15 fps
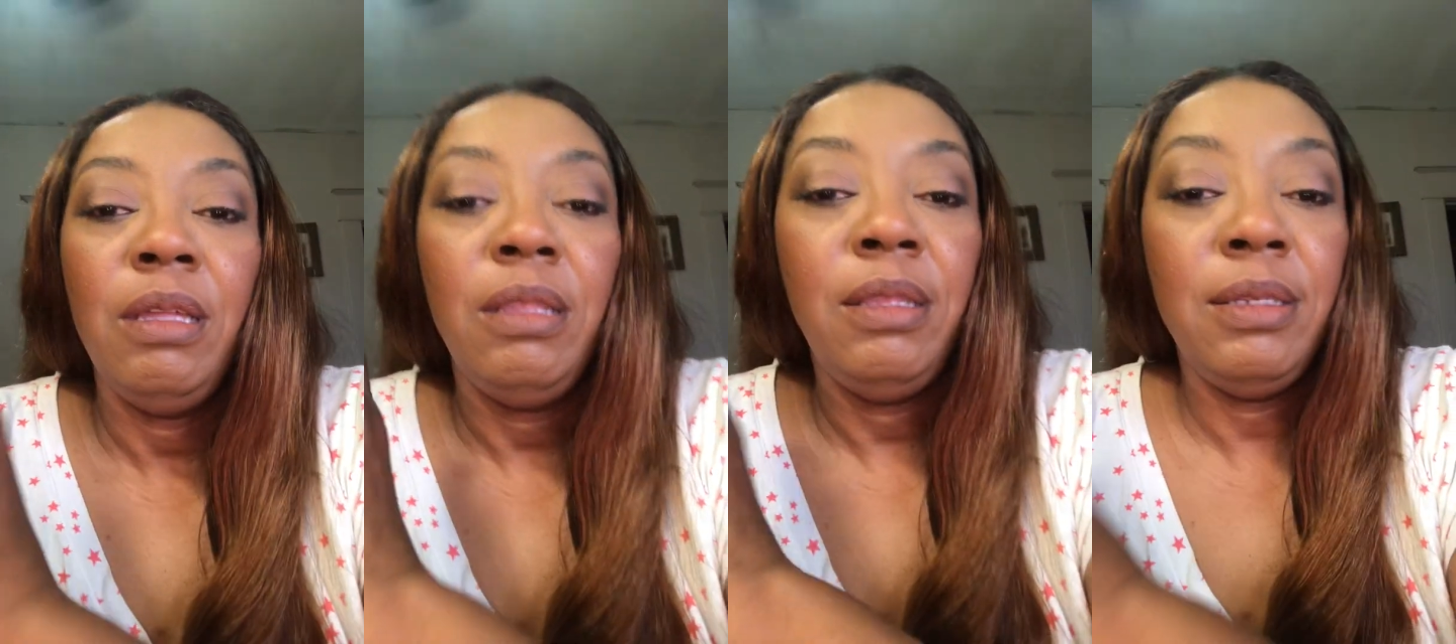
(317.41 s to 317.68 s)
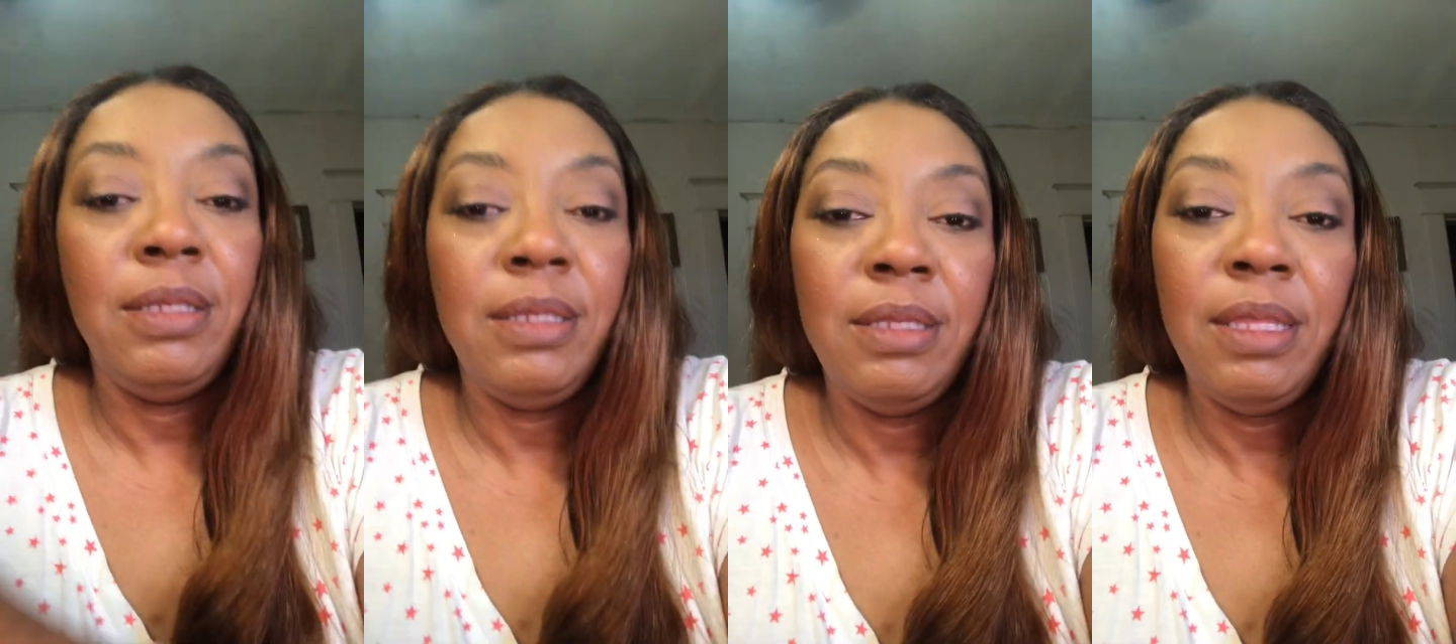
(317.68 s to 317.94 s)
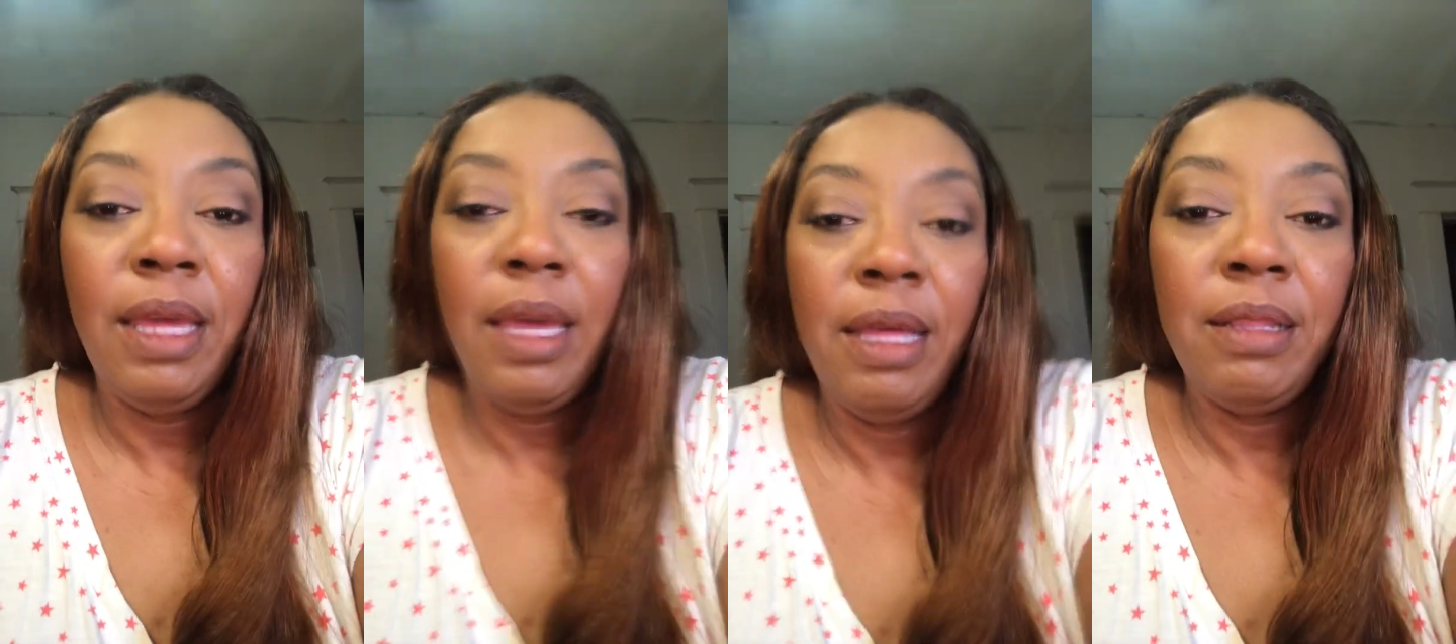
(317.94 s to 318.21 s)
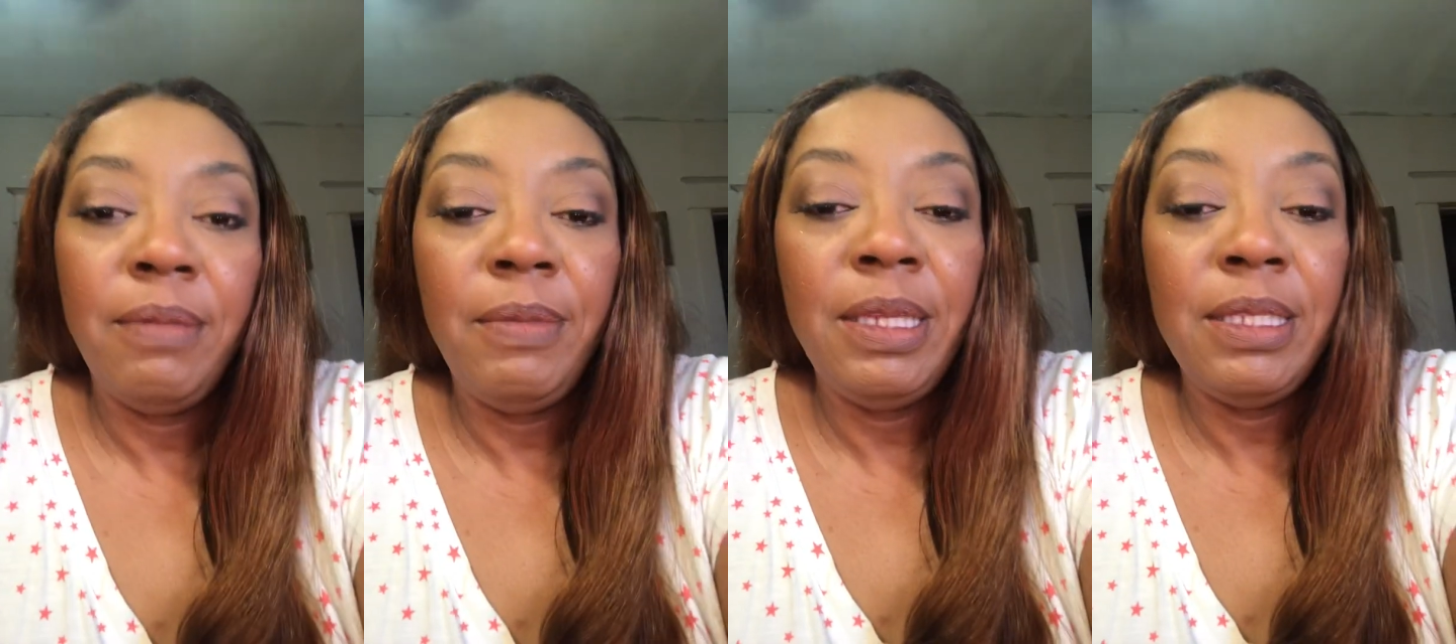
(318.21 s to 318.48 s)
this is the
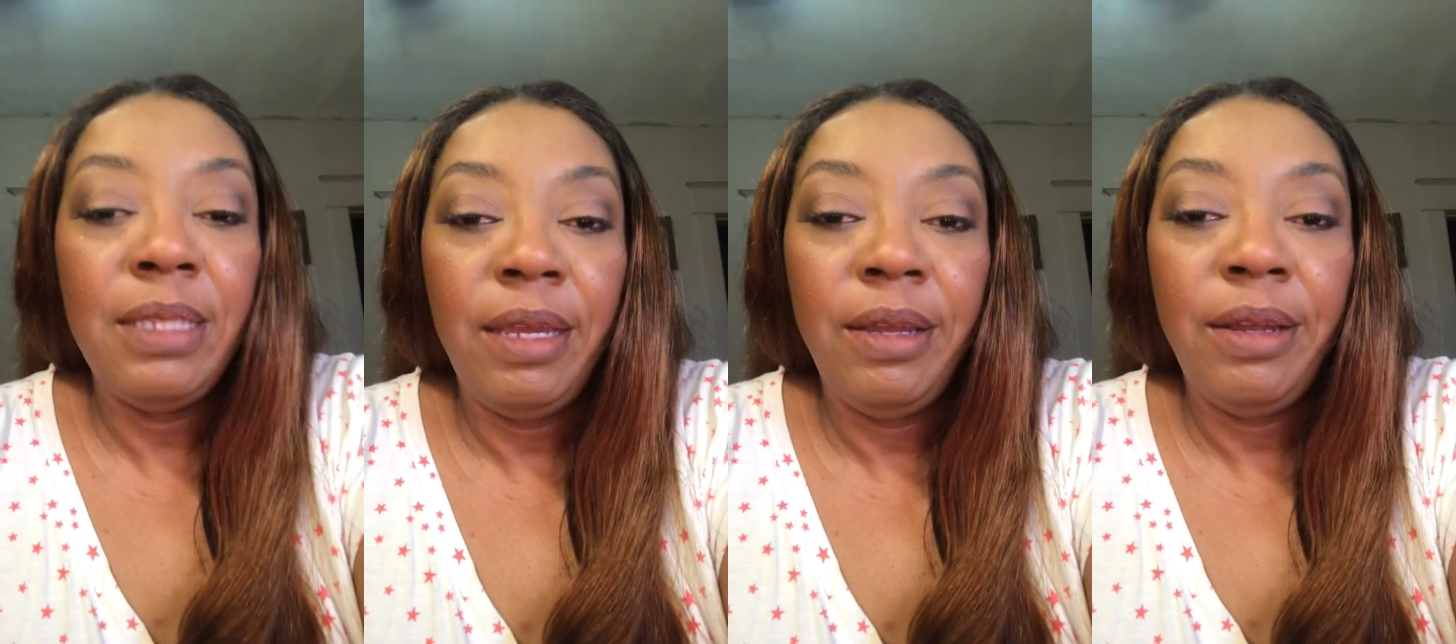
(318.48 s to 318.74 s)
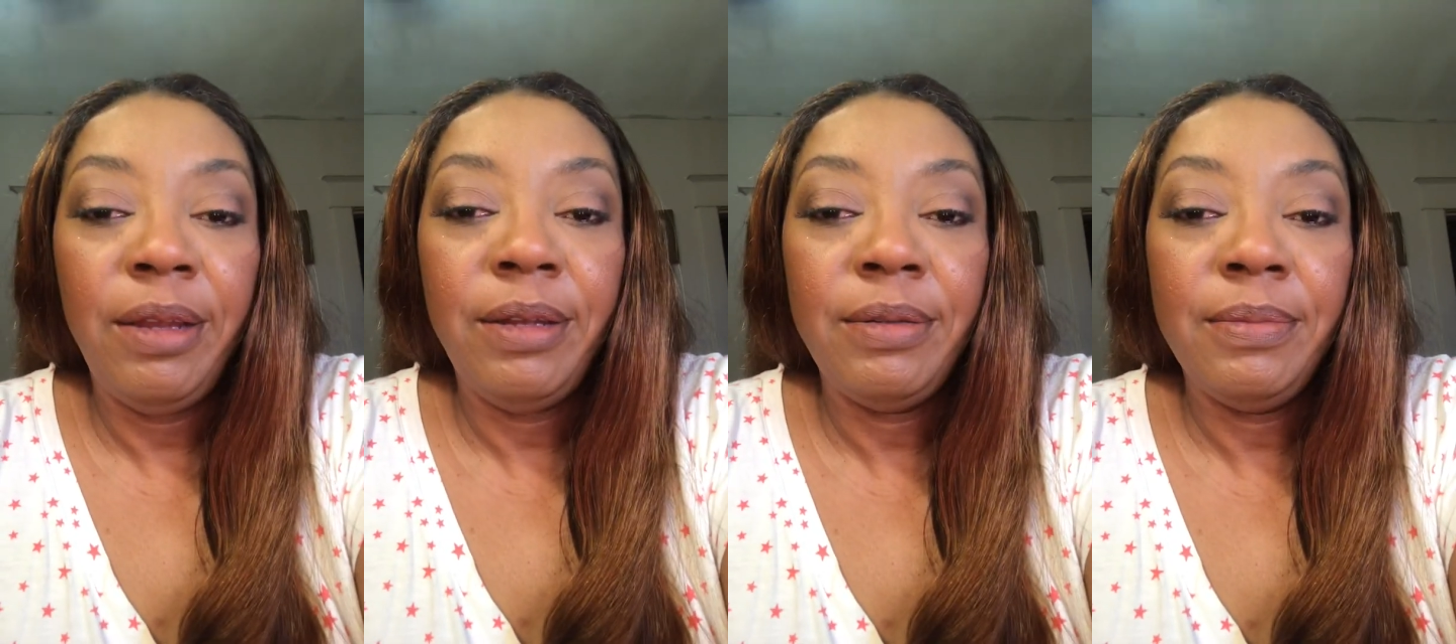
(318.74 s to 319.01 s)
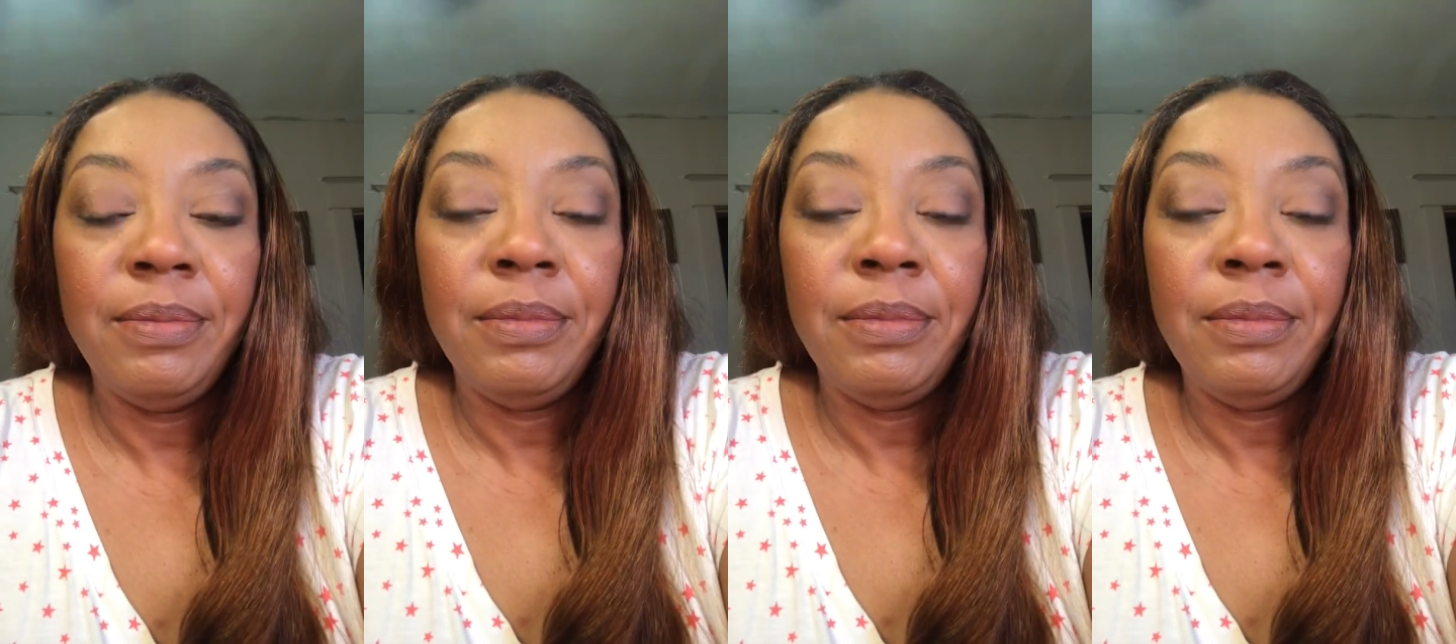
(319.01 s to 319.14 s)
Alimice hair.